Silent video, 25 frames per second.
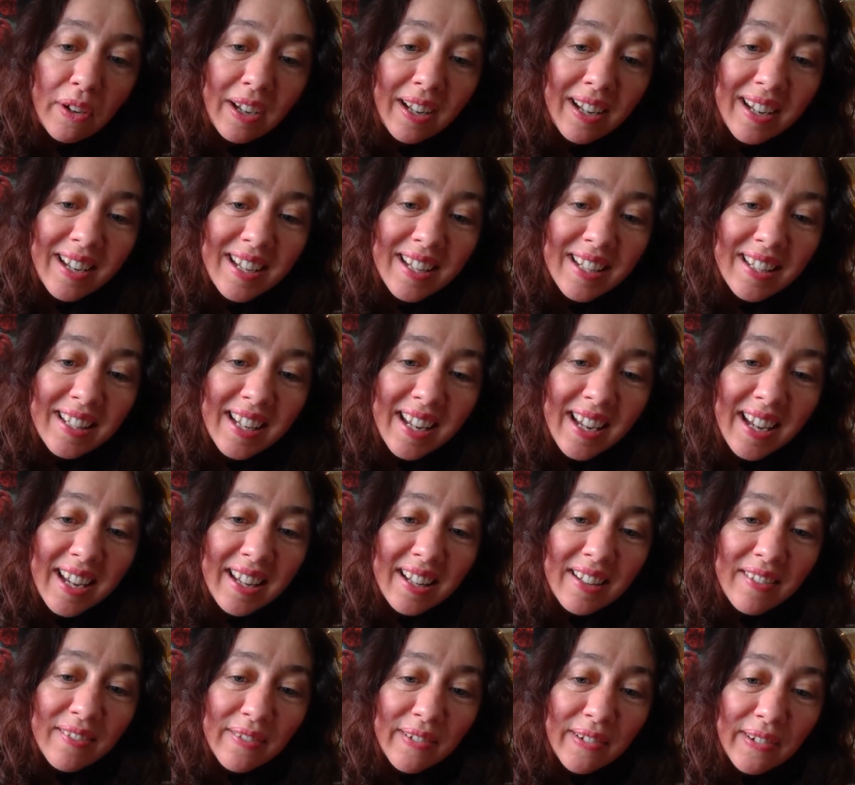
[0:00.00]
Can you see?
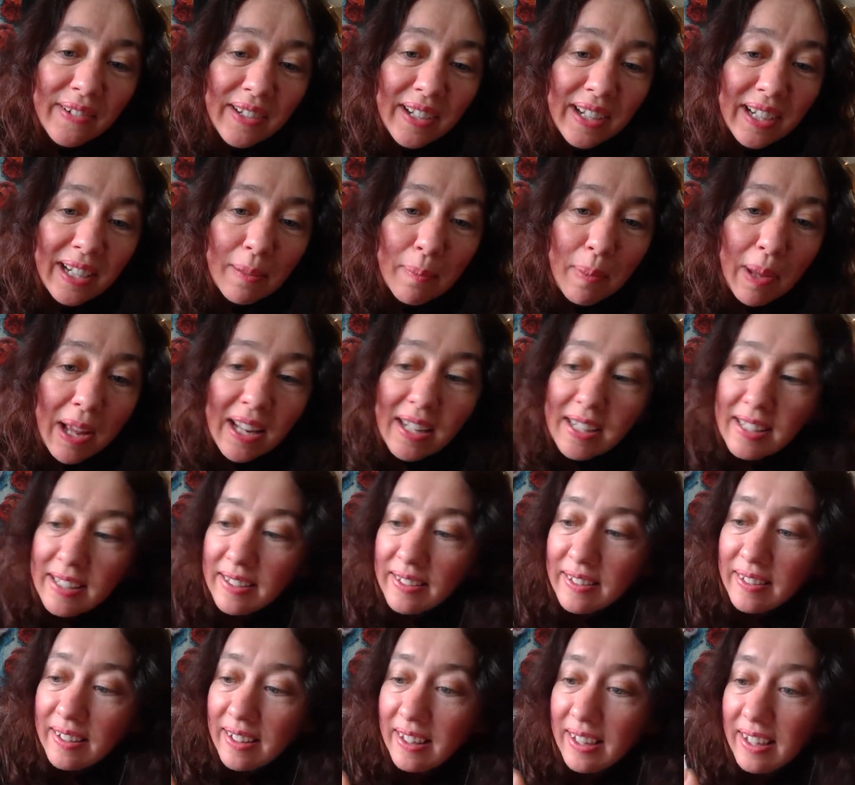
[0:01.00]
4 little
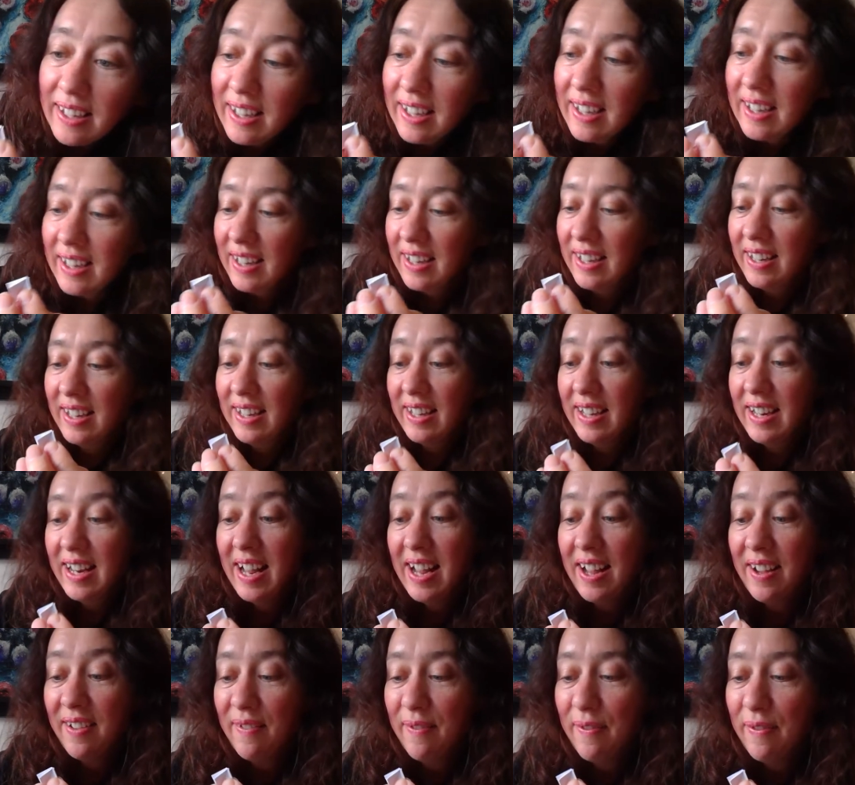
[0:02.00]
bits.
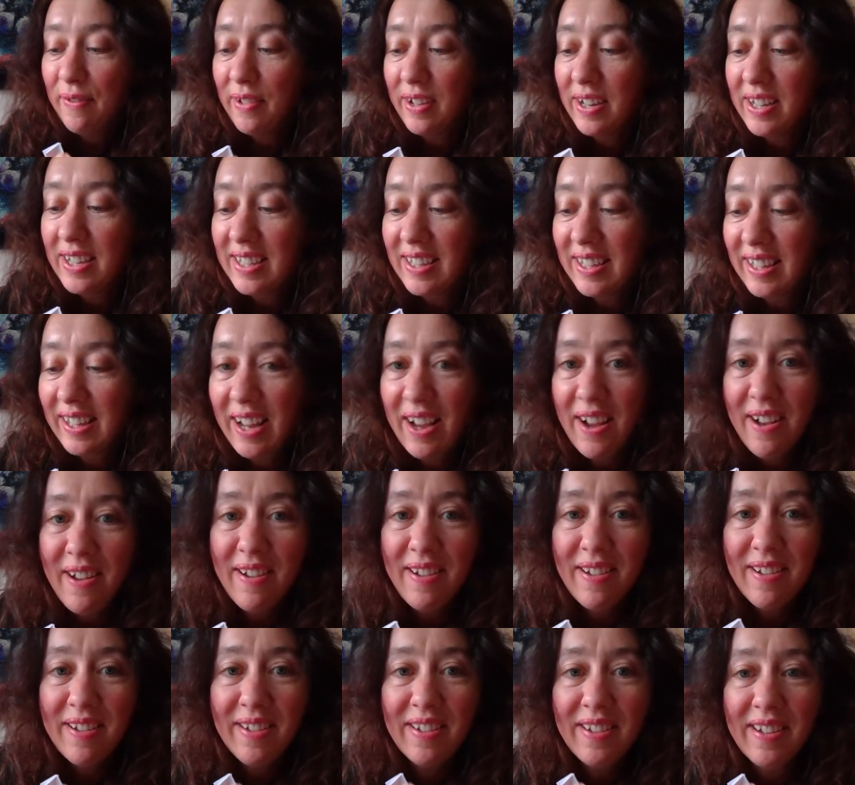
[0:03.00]
Now for it to go
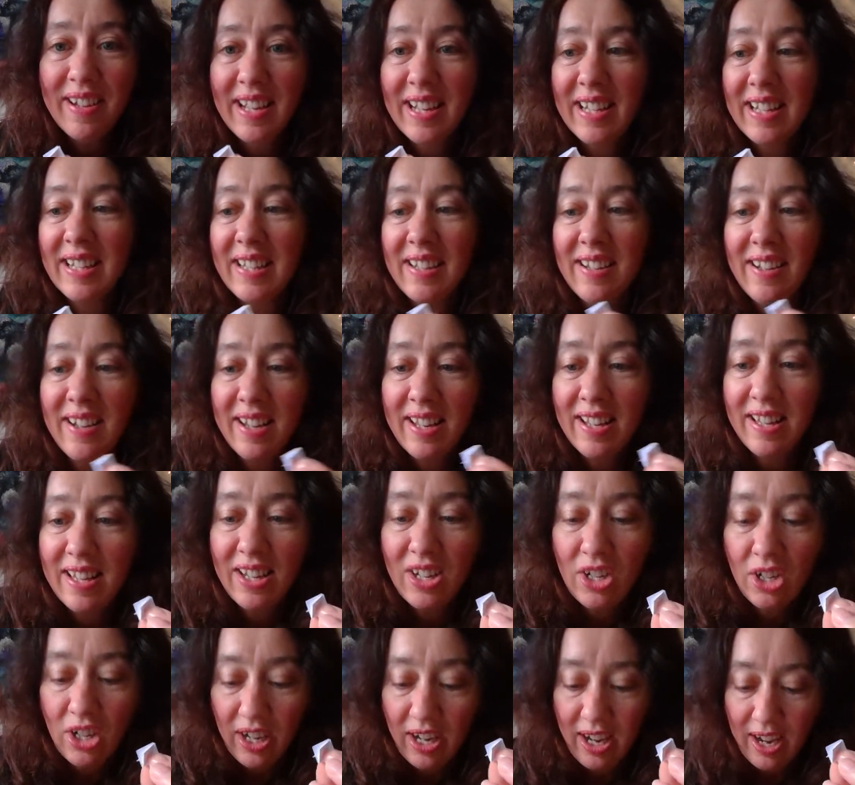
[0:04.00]
inside the
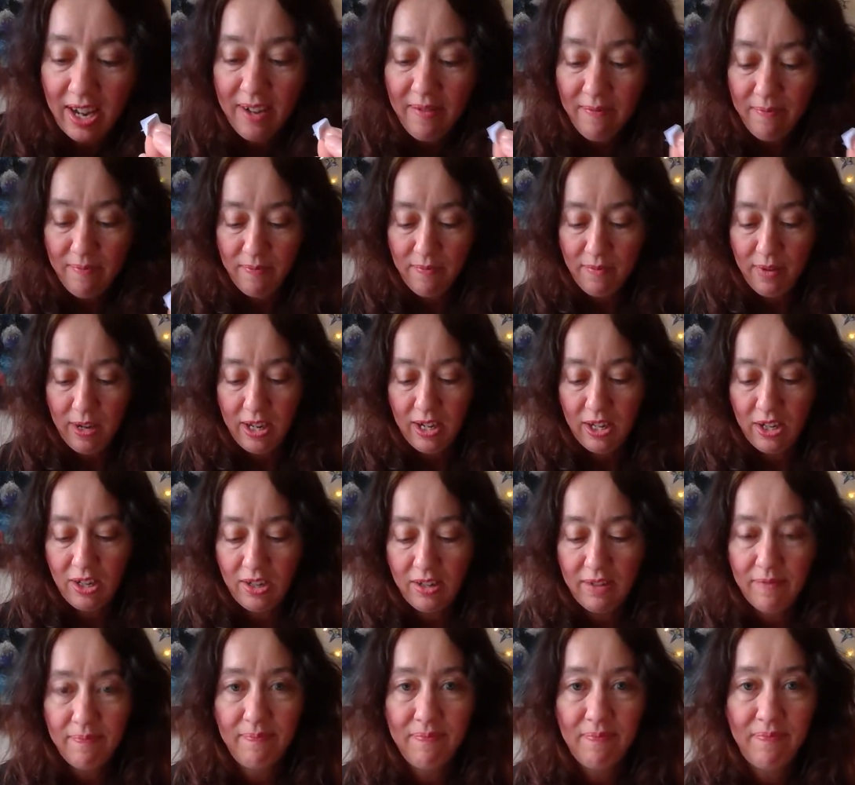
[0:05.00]
chicken,
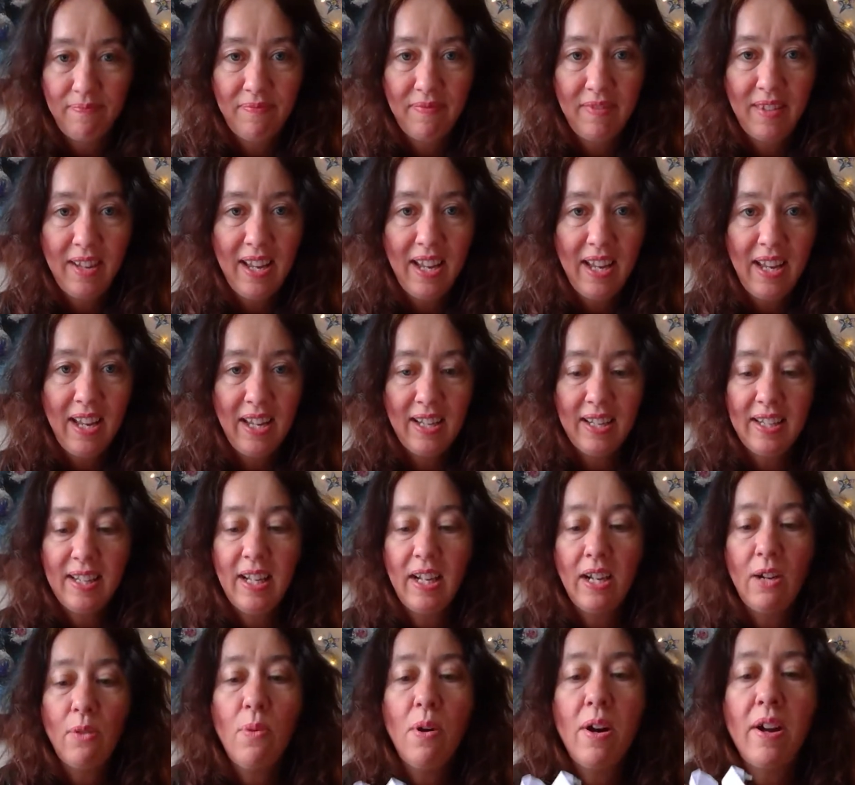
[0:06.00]
which can
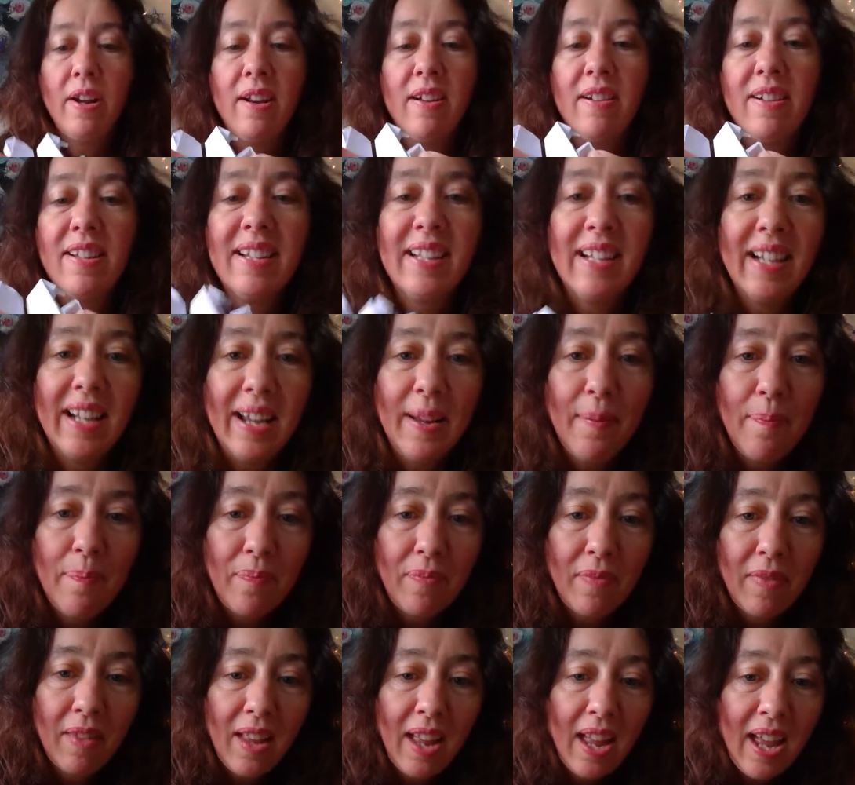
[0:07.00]
sit quite nicely,
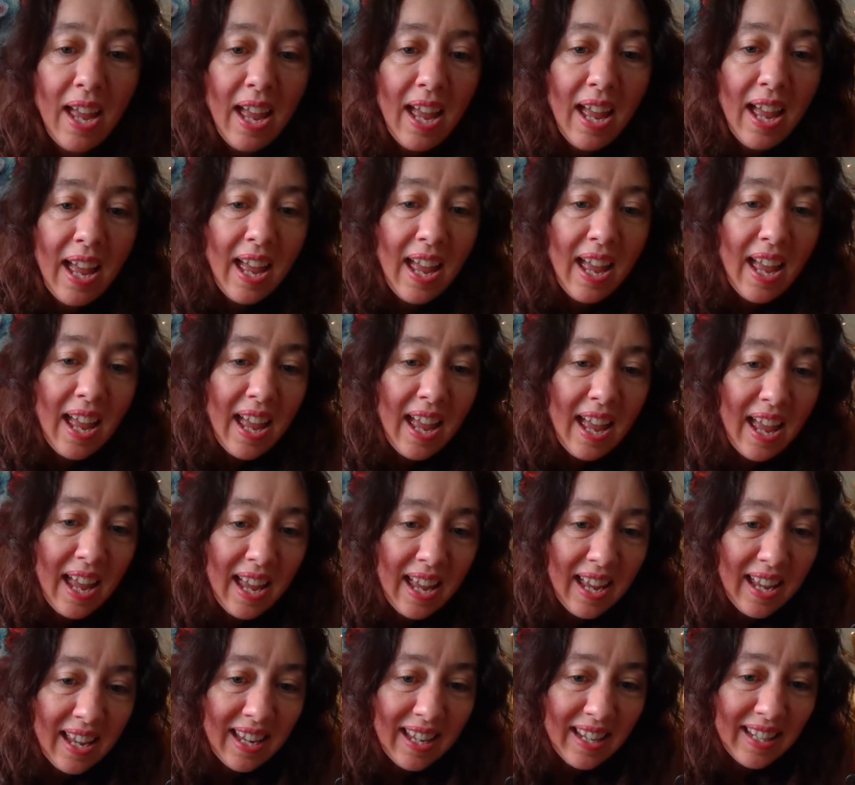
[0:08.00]

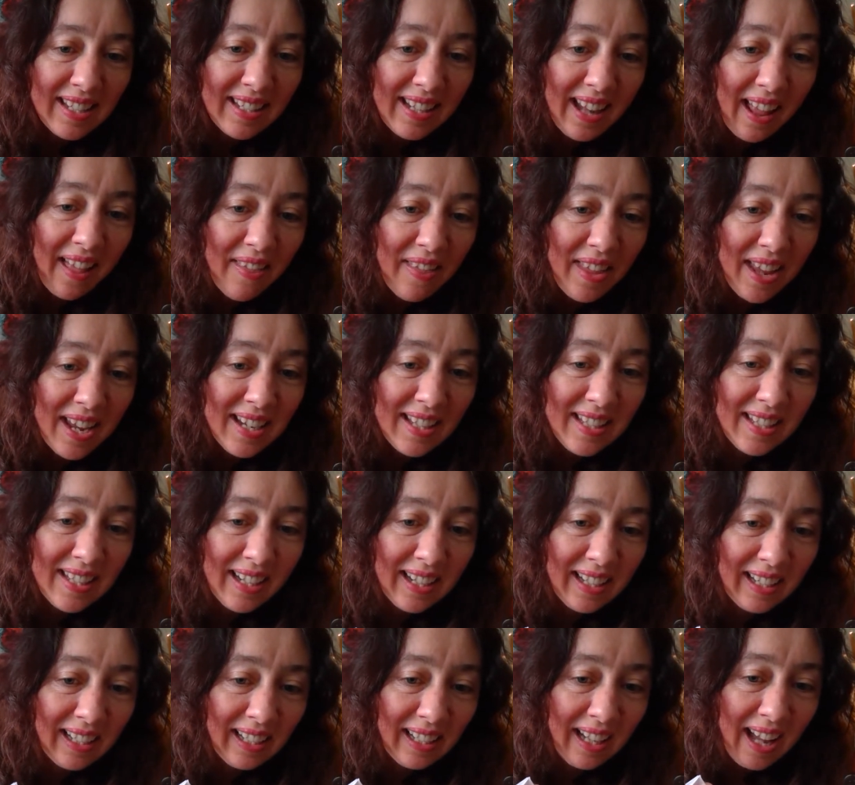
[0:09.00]
is this
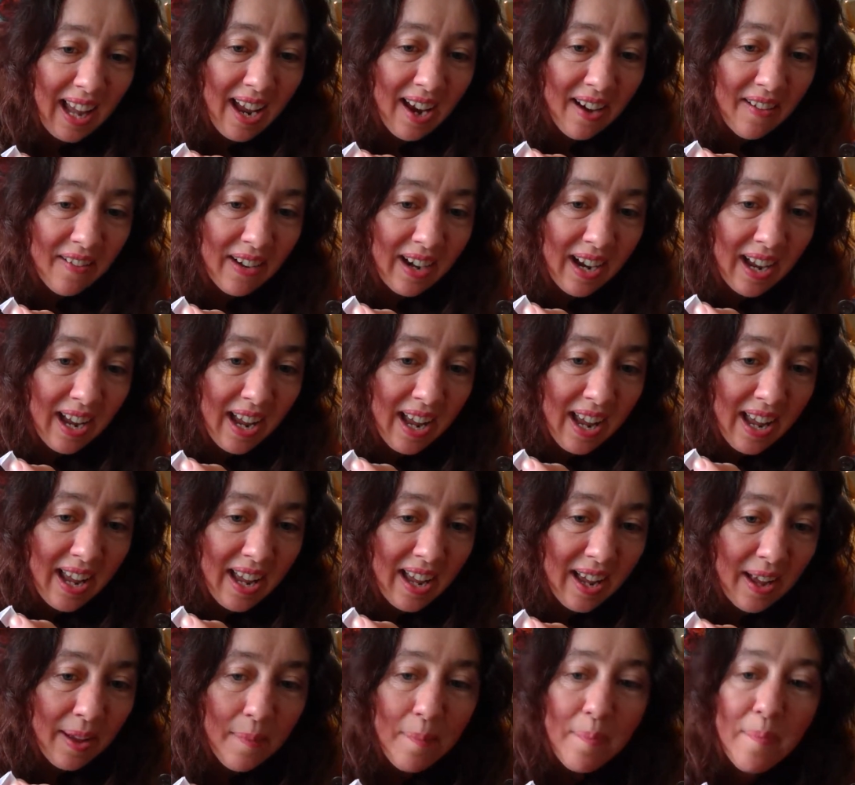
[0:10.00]
little area
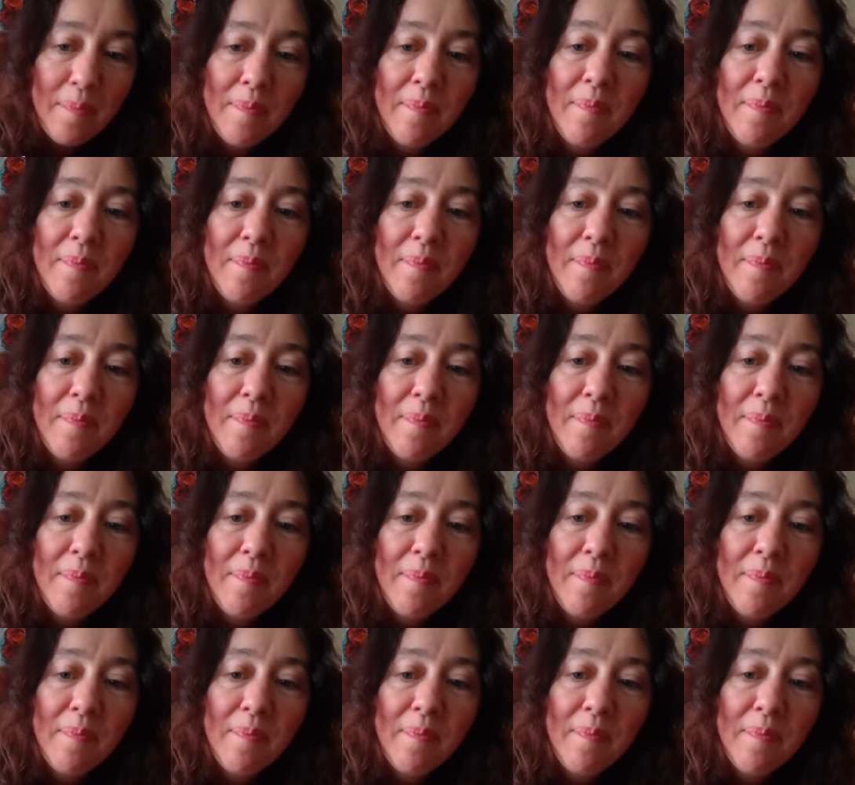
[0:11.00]
here.